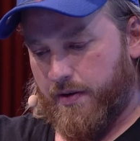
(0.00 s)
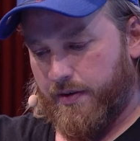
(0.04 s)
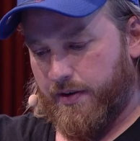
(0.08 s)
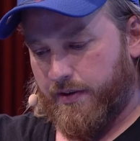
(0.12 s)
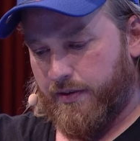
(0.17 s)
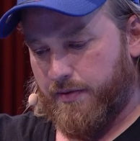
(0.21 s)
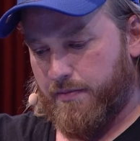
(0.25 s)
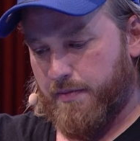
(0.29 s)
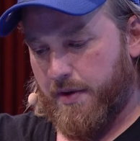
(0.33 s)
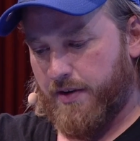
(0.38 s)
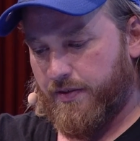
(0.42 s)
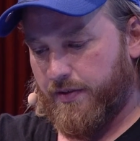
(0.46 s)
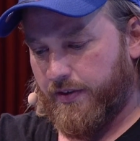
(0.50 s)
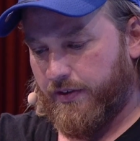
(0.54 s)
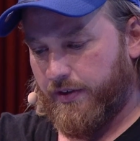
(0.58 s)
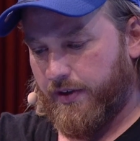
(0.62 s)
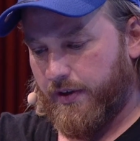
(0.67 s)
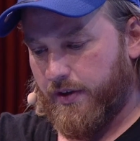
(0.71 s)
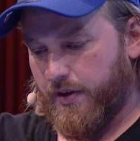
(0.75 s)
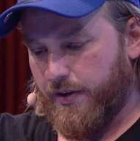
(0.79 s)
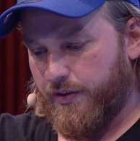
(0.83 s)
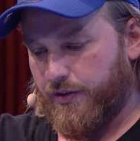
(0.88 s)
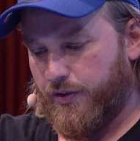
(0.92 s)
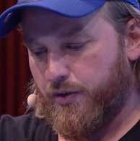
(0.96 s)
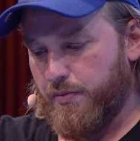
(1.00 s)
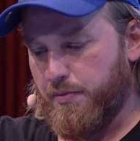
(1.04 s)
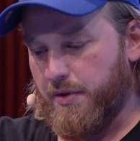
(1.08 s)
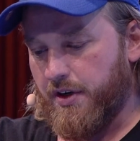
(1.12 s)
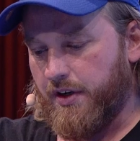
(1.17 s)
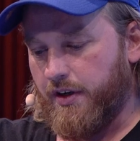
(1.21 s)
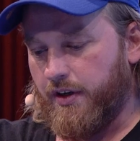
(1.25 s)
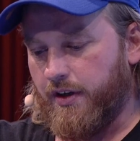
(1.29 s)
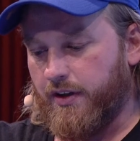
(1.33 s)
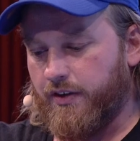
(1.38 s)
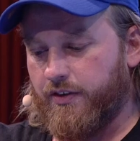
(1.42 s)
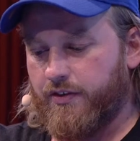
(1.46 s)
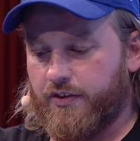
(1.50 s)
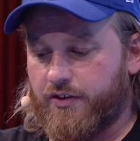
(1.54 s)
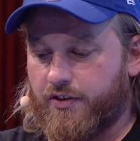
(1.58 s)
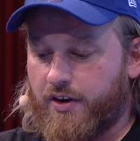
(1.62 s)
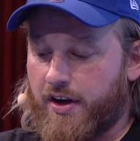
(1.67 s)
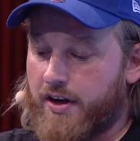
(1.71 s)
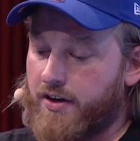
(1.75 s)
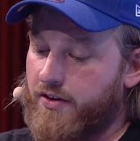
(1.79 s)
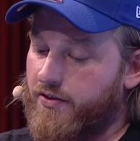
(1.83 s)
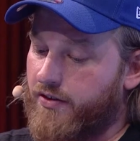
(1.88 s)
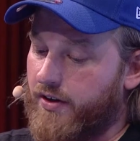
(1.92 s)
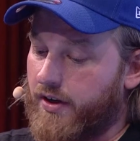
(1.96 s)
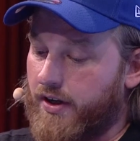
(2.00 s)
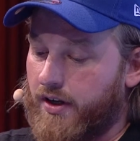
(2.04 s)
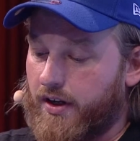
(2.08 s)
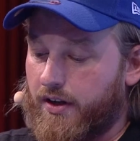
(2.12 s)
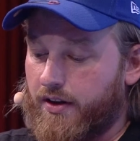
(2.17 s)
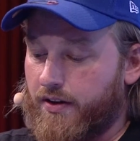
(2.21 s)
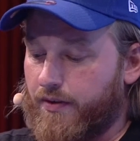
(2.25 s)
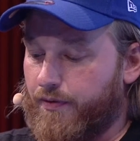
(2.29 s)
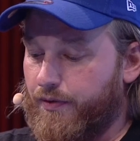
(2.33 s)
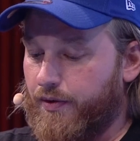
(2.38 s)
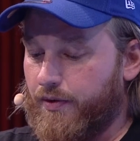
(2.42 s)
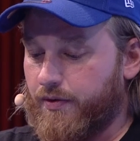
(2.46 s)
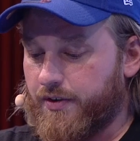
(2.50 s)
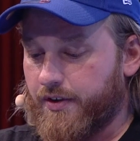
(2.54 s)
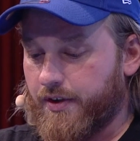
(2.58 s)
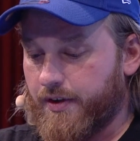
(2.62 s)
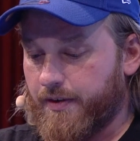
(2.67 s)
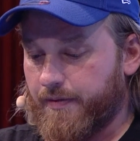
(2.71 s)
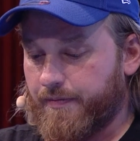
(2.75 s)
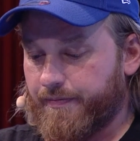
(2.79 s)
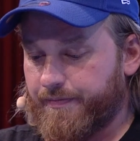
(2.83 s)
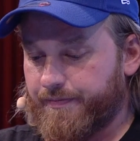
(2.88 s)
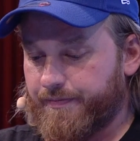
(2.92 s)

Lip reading: does Metro see consumer needs changing in the future?